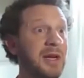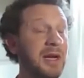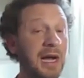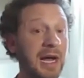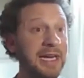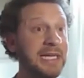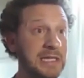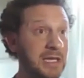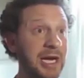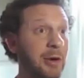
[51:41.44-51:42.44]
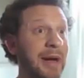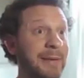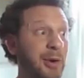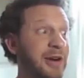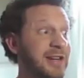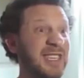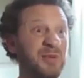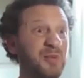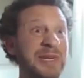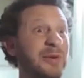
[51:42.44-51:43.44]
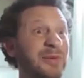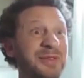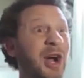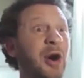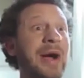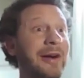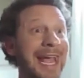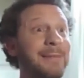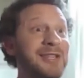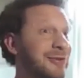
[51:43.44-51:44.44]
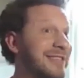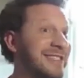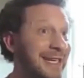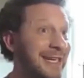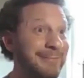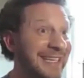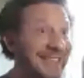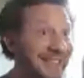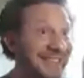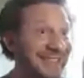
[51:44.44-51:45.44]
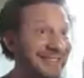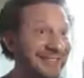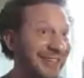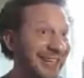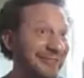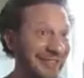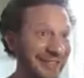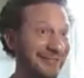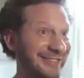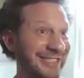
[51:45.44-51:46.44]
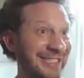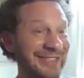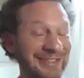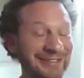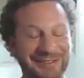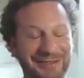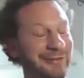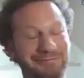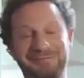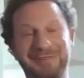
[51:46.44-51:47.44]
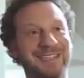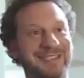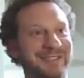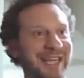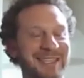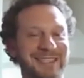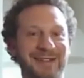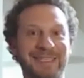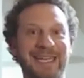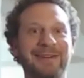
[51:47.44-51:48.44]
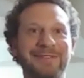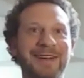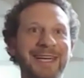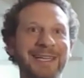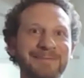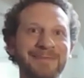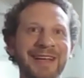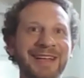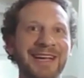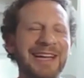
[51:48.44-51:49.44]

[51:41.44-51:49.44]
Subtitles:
I need to nail my parts because we don't know how chemistry is going to be, right? We don't even know. So that stuff's terrifying. Yeah.